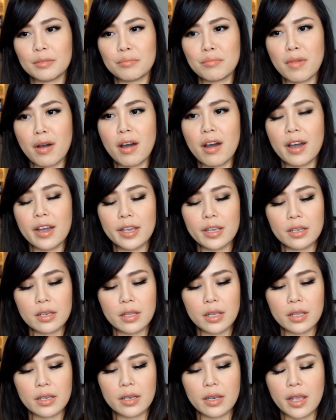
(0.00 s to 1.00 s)
mine
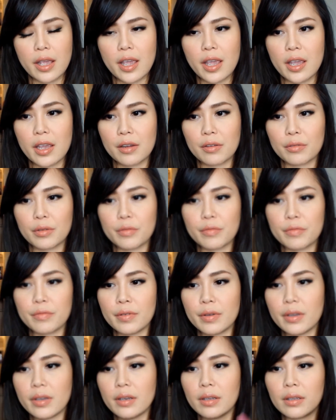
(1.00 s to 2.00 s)
in a
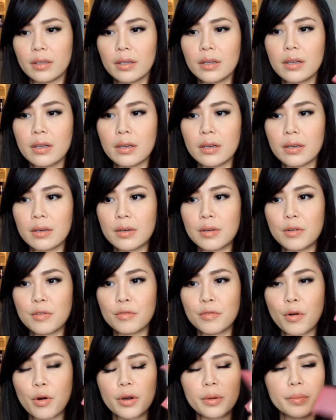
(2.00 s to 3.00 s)
refill
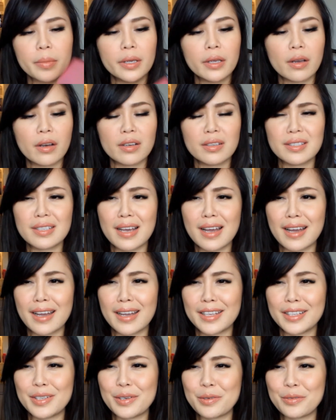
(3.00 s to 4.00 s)
form because
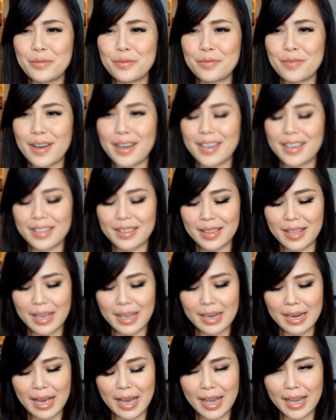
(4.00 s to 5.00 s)
I don't find
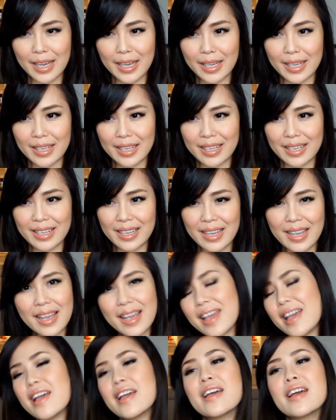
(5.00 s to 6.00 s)
that I
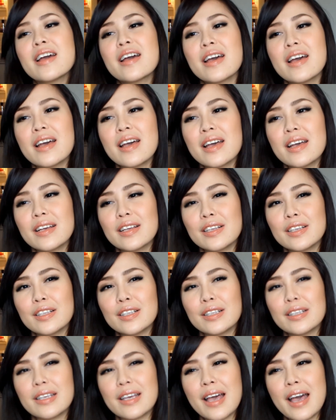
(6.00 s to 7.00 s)

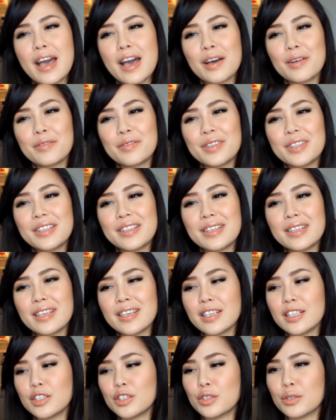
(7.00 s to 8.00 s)
have the
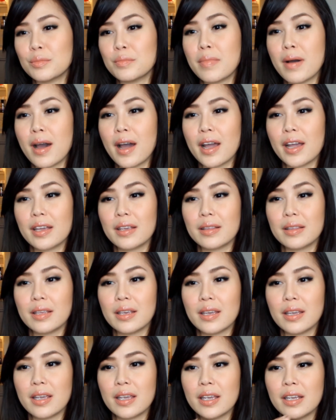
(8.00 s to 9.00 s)
need to buy
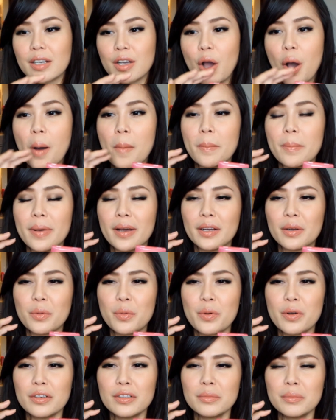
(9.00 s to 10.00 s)
the compact
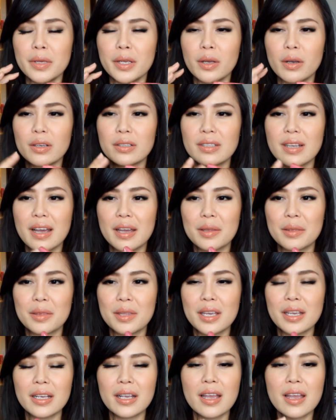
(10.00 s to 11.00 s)
one, because I
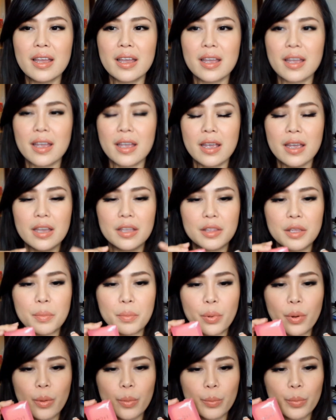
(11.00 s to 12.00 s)
think the
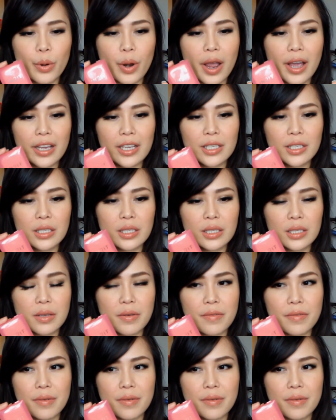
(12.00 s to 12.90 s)
price